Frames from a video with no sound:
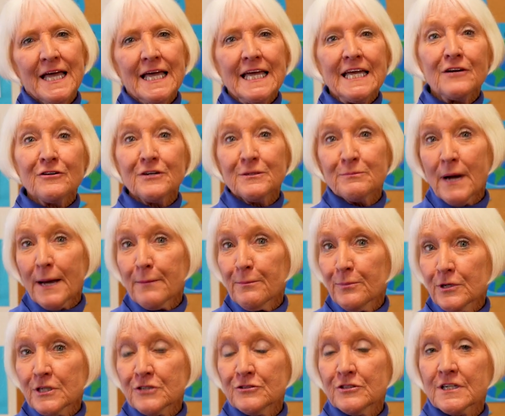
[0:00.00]
Here in my
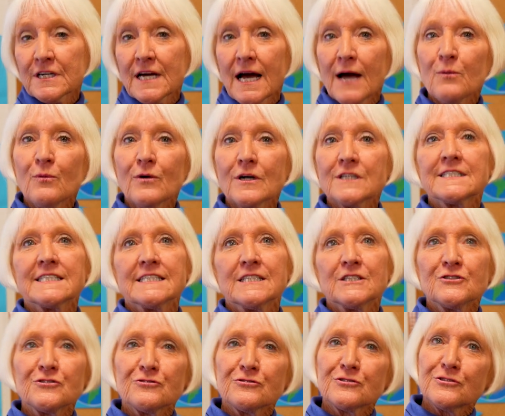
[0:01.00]
book nook, I want to
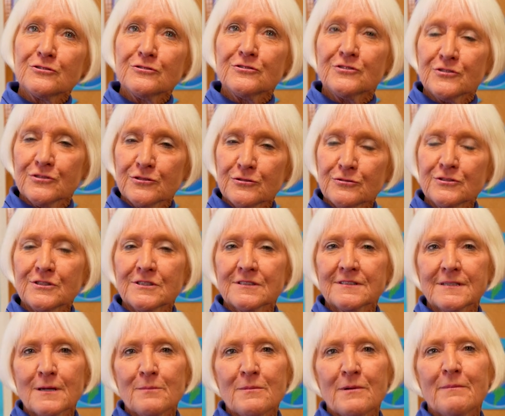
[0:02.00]
introduce you to
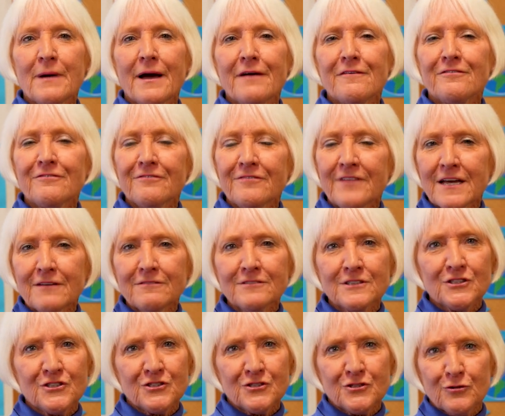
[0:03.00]
some of my
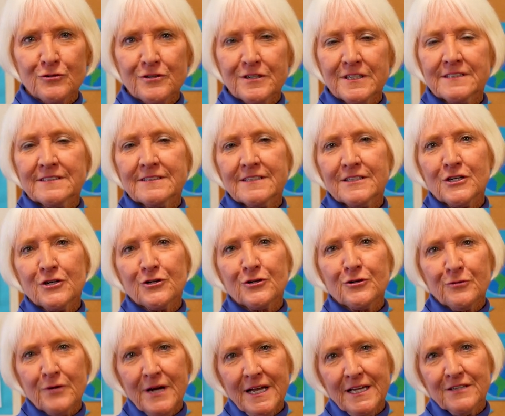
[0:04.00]
favorite stories that are
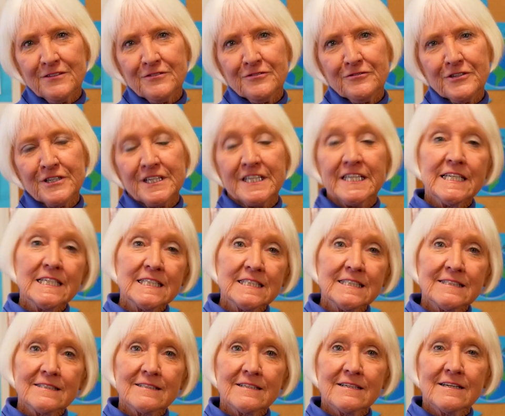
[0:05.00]
great for
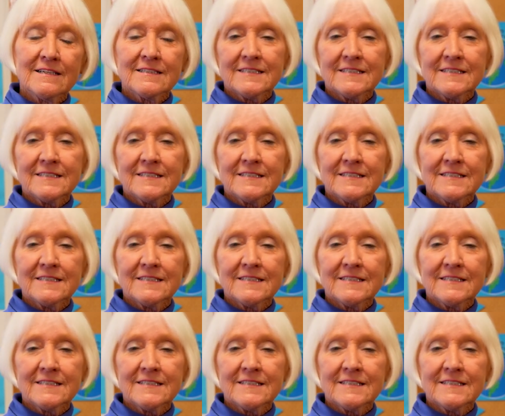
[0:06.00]
kids,